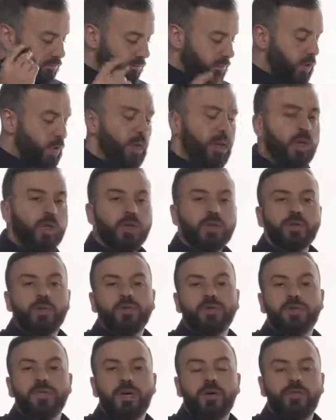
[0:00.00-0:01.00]
doing a lot of
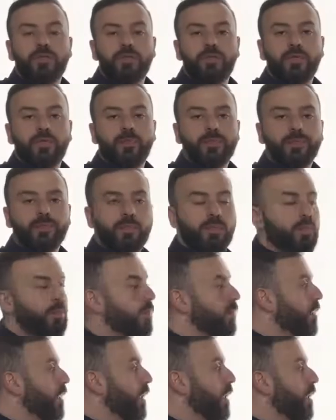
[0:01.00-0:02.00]
stuff.
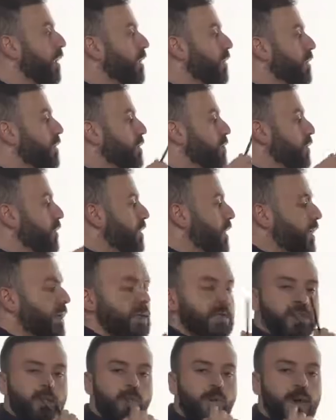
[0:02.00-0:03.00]
So the
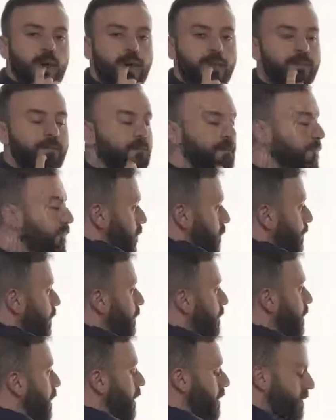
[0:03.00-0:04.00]
easy way,
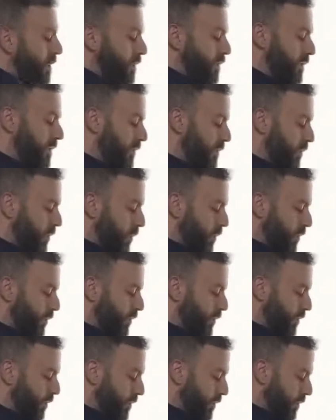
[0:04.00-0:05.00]
and this is
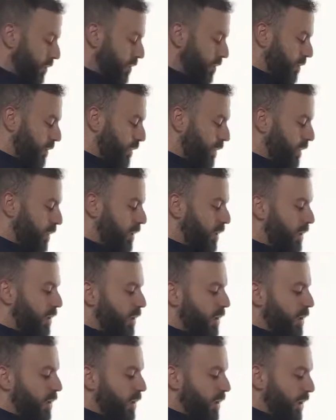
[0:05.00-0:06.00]

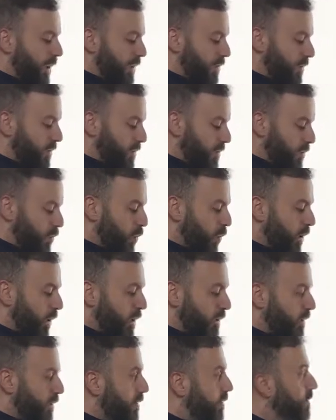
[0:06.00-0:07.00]
2, and this is
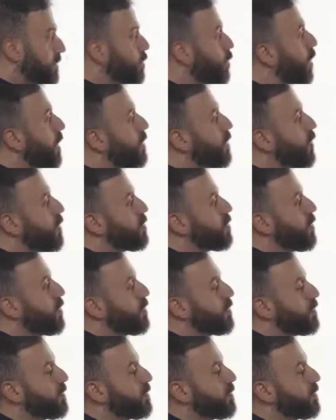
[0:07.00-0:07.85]
1, this is 1 also.